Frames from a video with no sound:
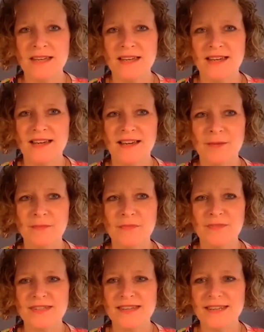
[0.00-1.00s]
um,
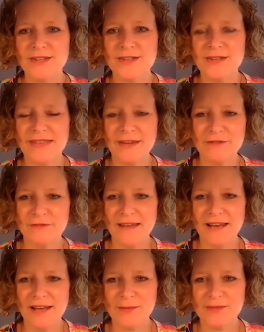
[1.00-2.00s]
the skills that they've
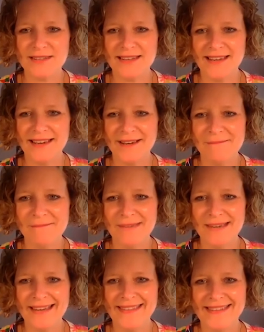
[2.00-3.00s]
developed um,
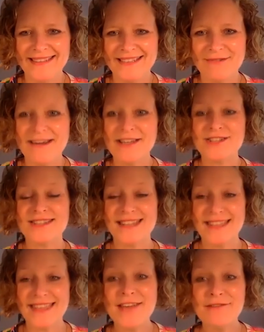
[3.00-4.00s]
and the directions
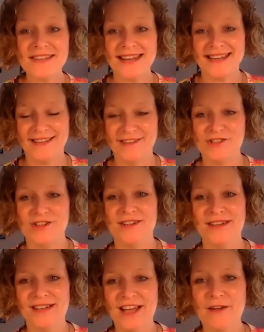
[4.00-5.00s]
that they've taken the
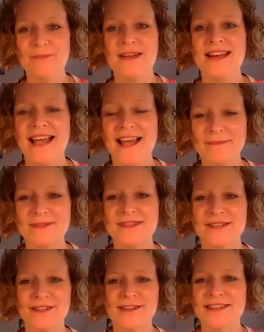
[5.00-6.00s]
journal have been
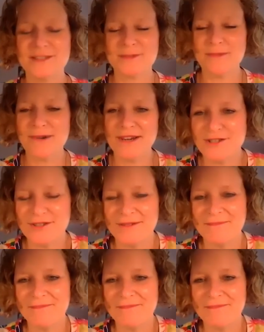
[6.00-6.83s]
absolutely inspirational.